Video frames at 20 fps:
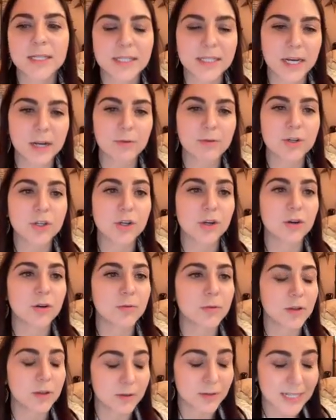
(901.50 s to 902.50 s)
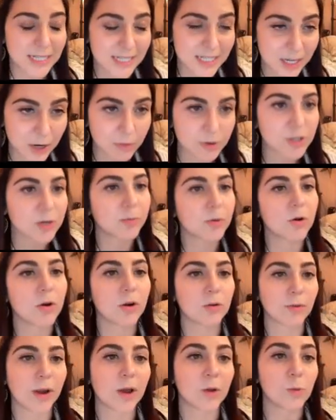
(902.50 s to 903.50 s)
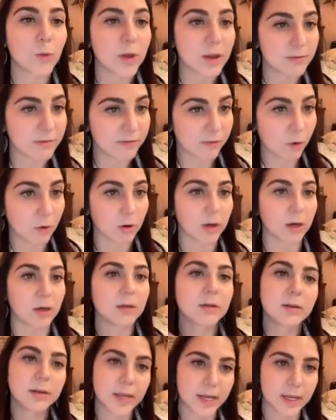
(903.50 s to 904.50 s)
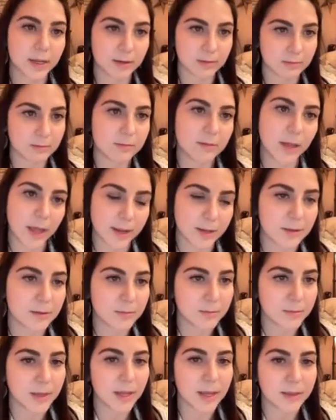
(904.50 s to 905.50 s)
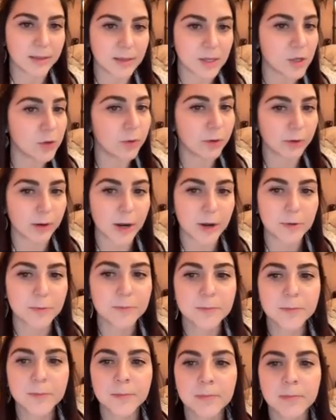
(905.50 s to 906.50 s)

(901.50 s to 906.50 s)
distinguishable around week 4 in utero.